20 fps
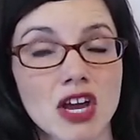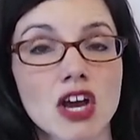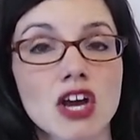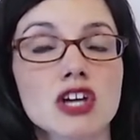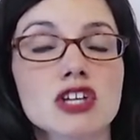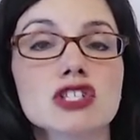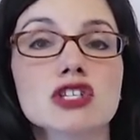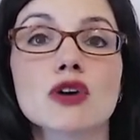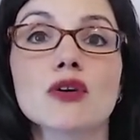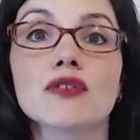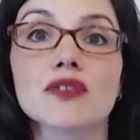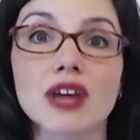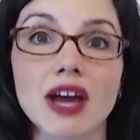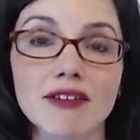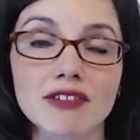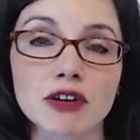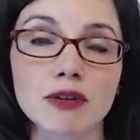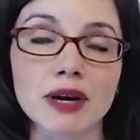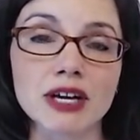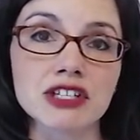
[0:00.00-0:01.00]
So if you
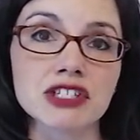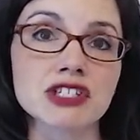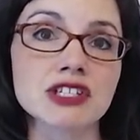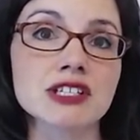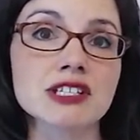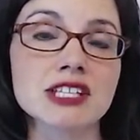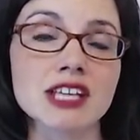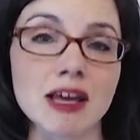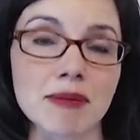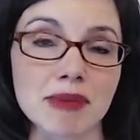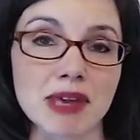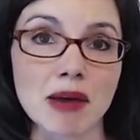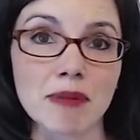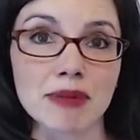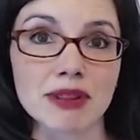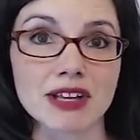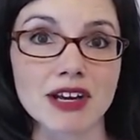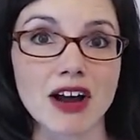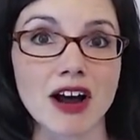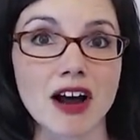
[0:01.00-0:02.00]
have questions, hit me up
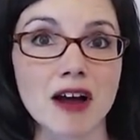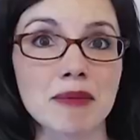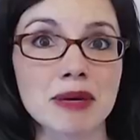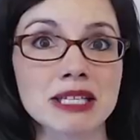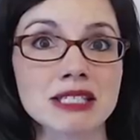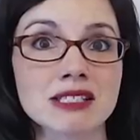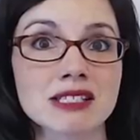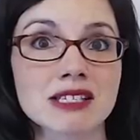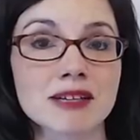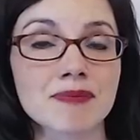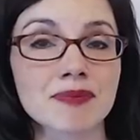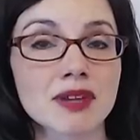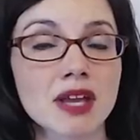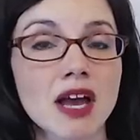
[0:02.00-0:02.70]
in the comments.